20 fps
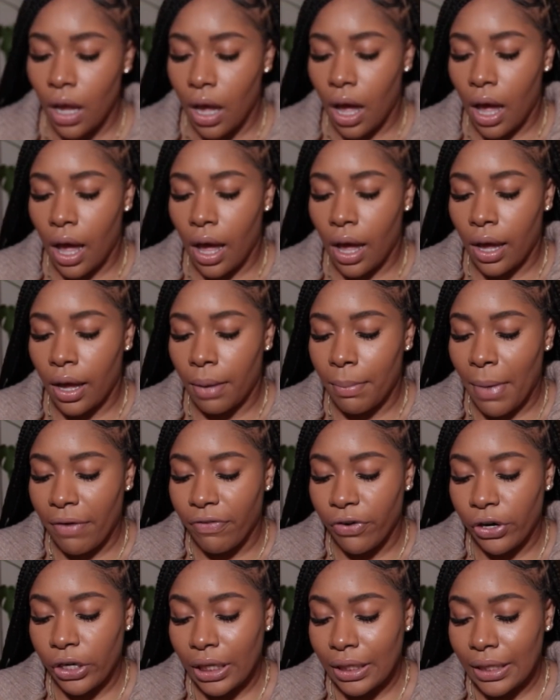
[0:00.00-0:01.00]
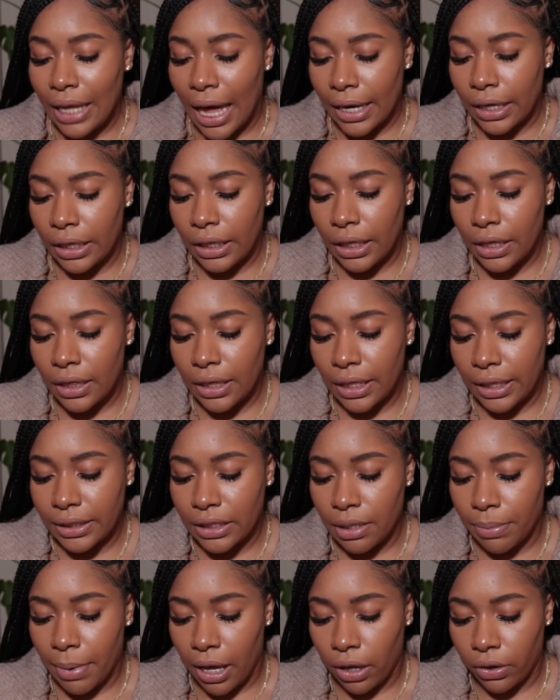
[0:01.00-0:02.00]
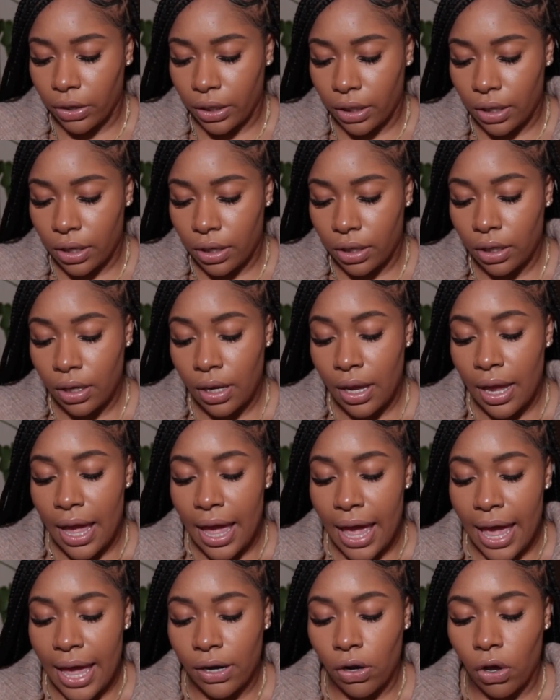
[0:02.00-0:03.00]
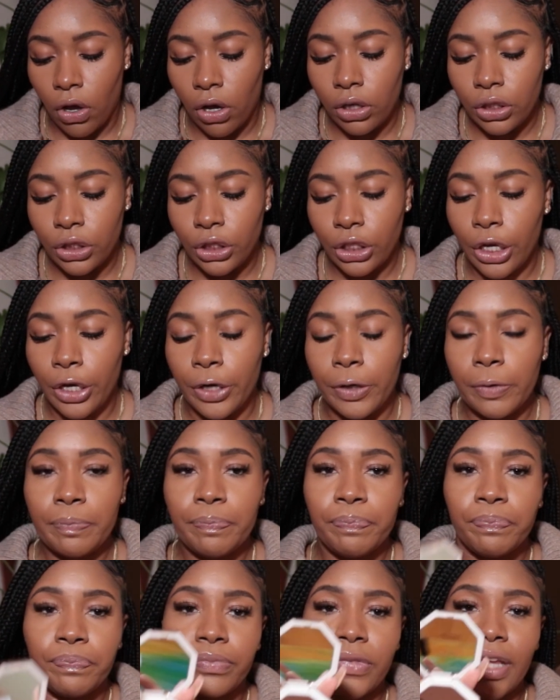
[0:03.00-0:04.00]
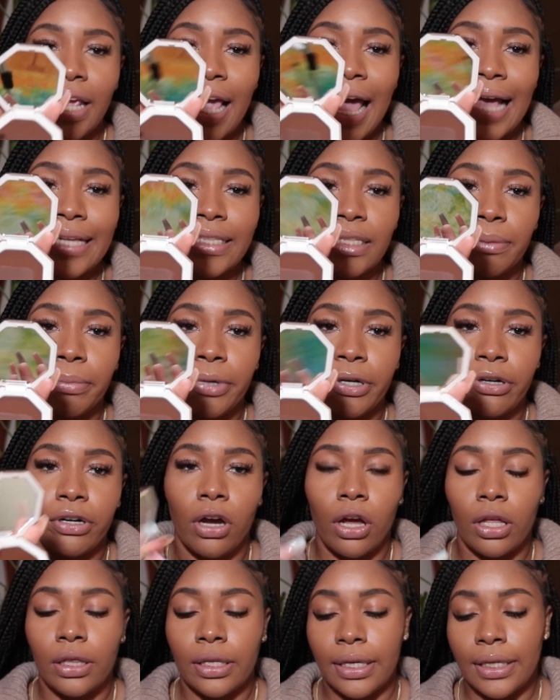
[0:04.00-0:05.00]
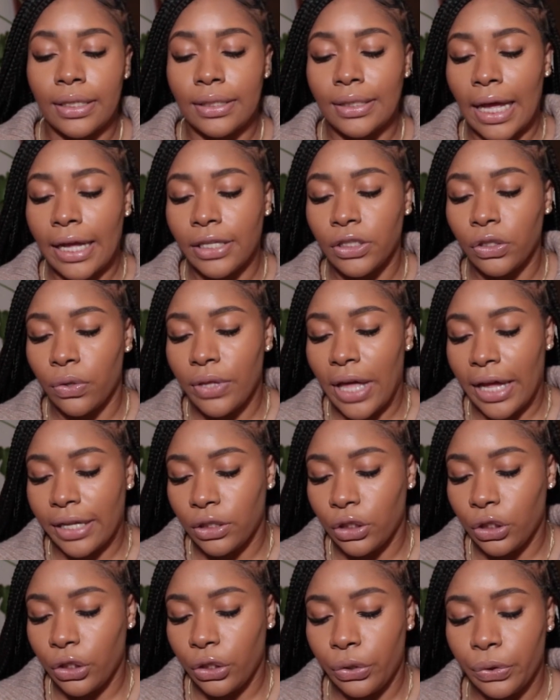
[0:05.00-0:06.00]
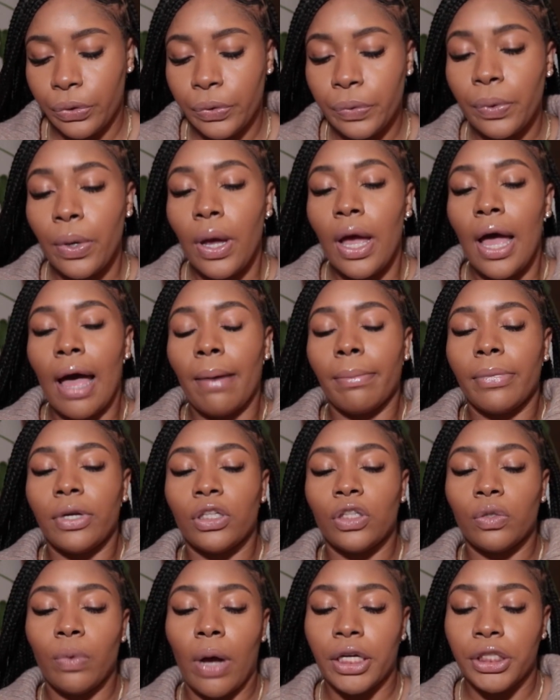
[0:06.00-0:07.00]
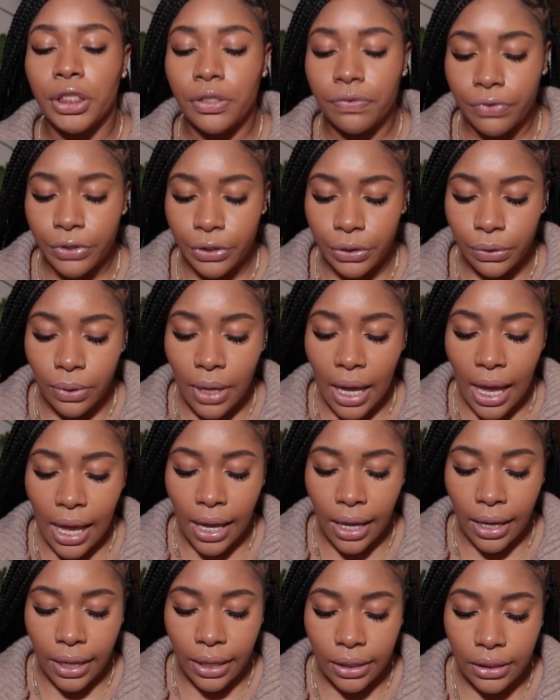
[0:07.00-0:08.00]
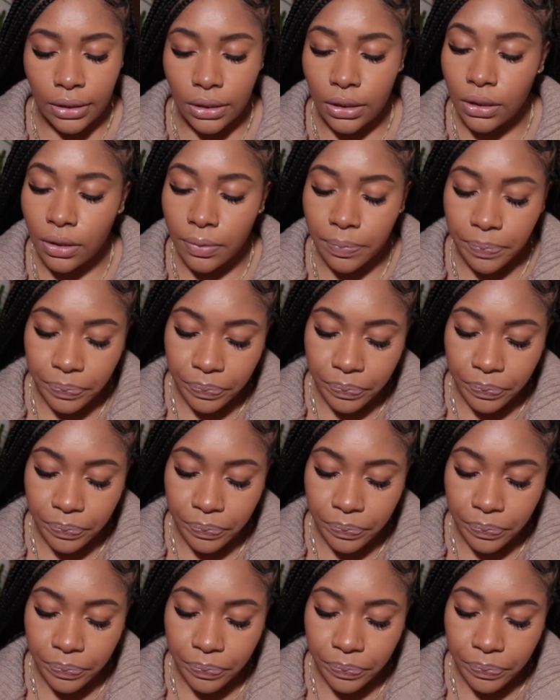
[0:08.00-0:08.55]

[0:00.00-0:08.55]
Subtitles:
I've heard a lot of good things about it, and also it has a mirror on the inside, so that's cute. I'm gonna swatch it for you guys.